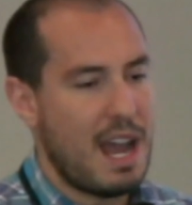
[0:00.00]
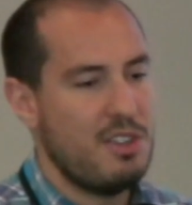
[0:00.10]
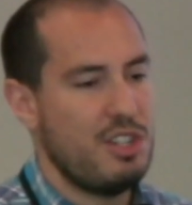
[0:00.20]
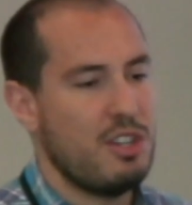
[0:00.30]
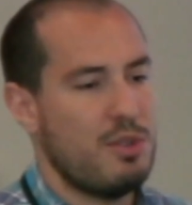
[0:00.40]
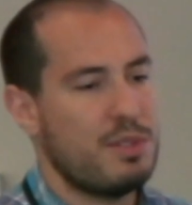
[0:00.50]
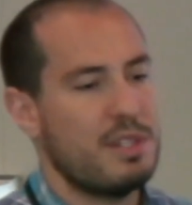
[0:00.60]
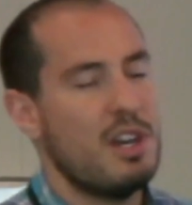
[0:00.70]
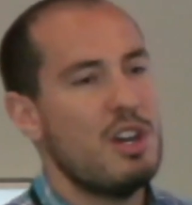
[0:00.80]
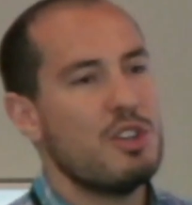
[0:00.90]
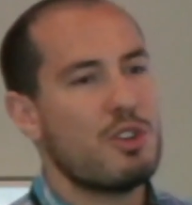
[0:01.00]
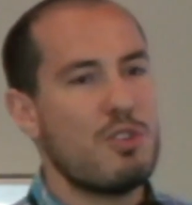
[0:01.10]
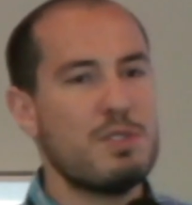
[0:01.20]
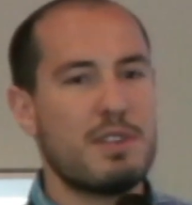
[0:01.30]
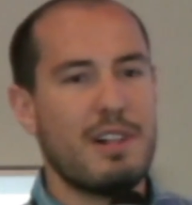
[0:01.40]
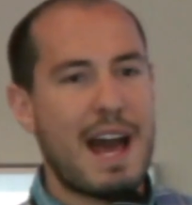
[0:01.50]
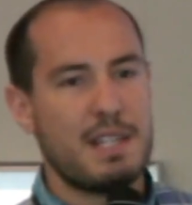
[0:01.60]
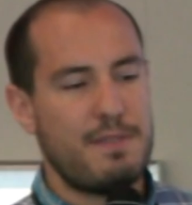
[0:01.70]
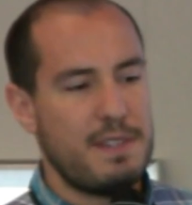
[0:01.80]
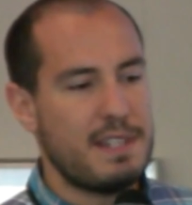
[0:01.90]
IGUs, turns
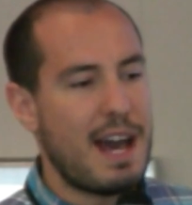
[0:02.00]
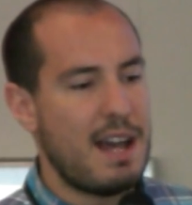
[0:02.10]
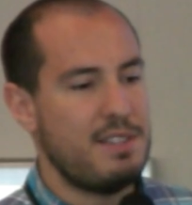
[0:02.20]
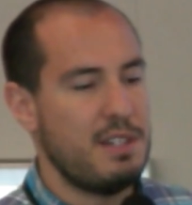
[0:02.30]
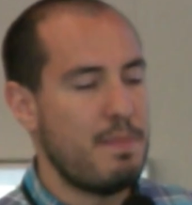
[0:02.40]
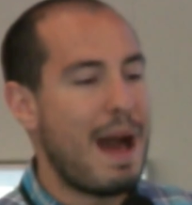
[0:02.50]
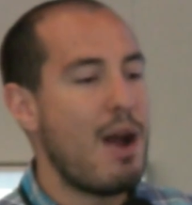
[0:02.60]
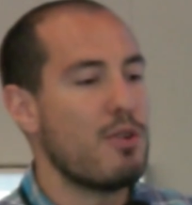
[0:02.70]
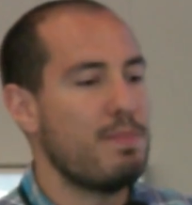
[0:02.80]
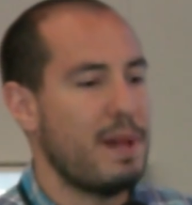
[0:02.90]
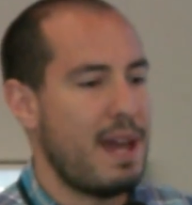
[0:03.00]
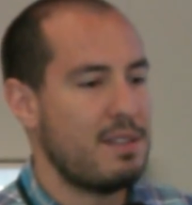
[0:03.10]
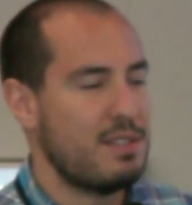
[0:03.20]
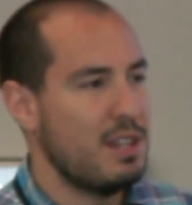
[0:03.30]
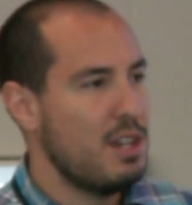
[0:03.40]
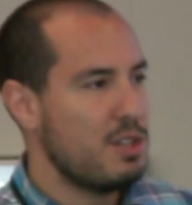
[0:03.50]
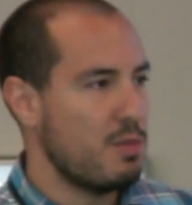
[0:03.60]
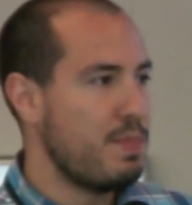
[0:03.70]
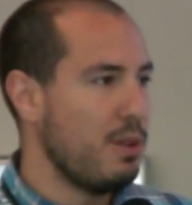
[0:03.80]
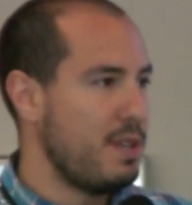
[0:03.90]
glass facades into power plants
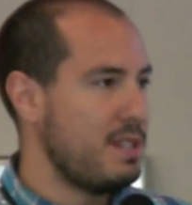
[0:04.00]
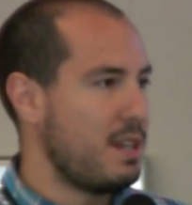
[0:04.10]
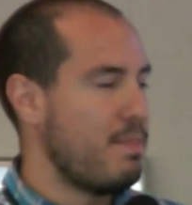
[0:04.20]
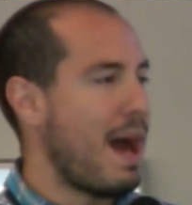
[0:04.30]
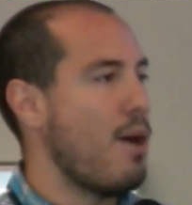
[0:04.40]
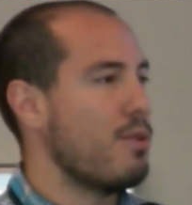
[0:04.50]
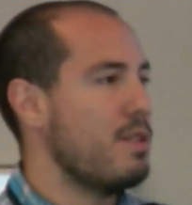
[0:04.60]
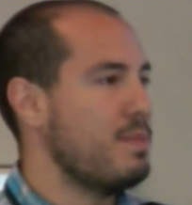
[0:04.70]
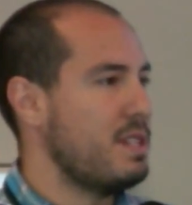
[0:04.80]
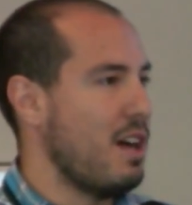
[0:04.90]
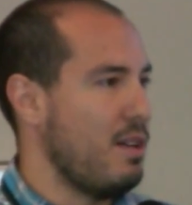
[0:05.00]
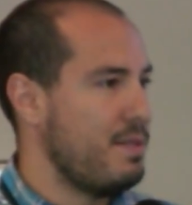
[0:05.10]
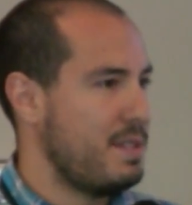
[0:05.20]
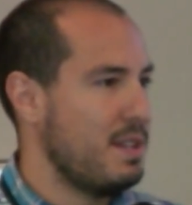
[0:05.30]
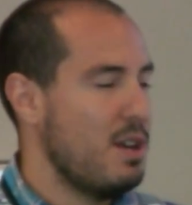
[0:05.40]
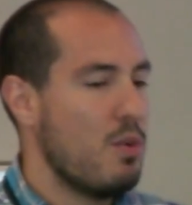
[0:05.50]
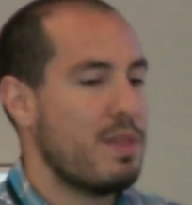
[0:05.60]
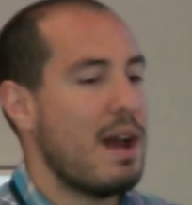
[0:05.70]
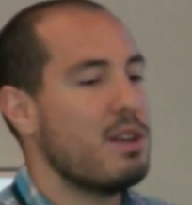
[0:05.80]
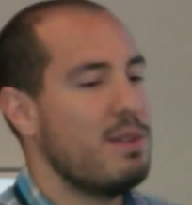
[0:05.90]
so buildings can power themselves
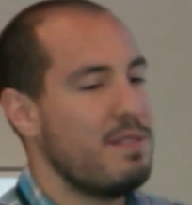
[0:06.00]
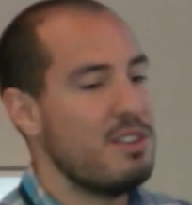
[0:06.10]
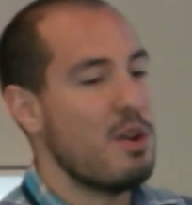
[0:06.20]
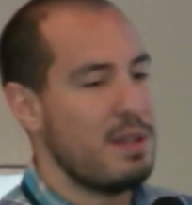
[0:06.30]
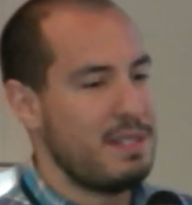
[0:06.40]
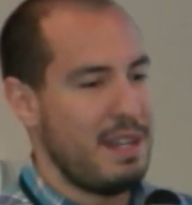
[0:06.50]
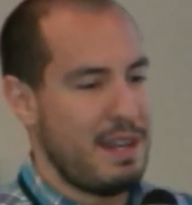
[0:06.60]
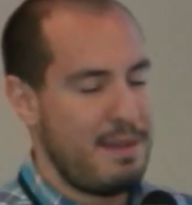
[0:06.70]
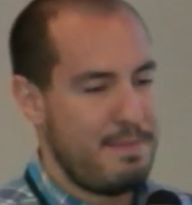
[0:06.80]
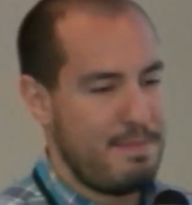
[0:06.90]
without you even noticing it.